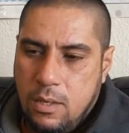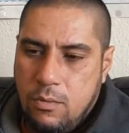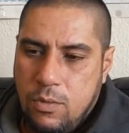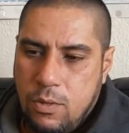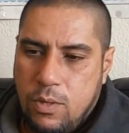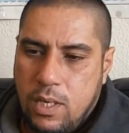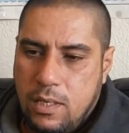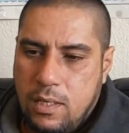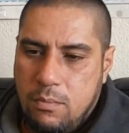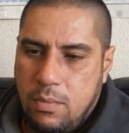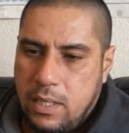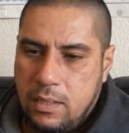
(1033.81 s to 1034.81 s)
we were at
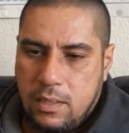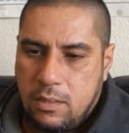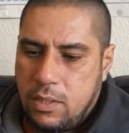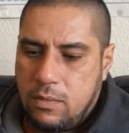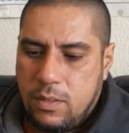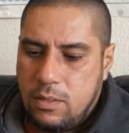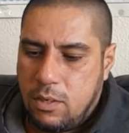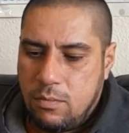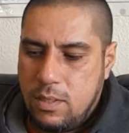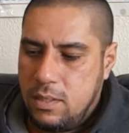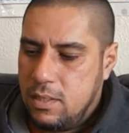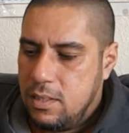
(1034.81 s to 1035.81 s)
the base, it was
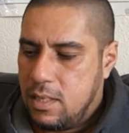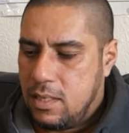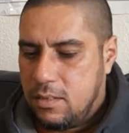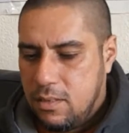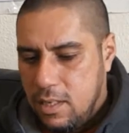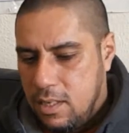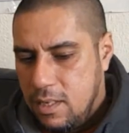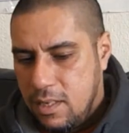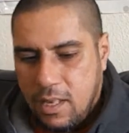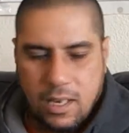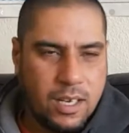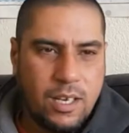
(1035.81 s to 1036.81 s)
phenomenal now.
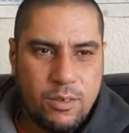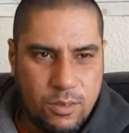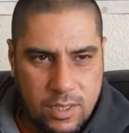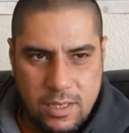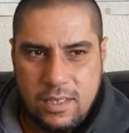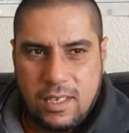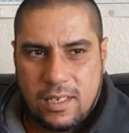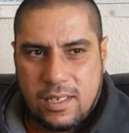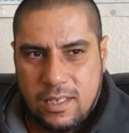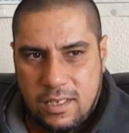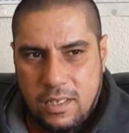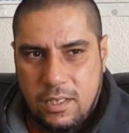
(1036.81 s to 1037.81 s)
The clothing, like
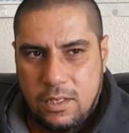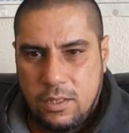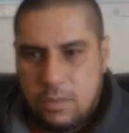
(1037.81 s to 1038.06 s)
I said to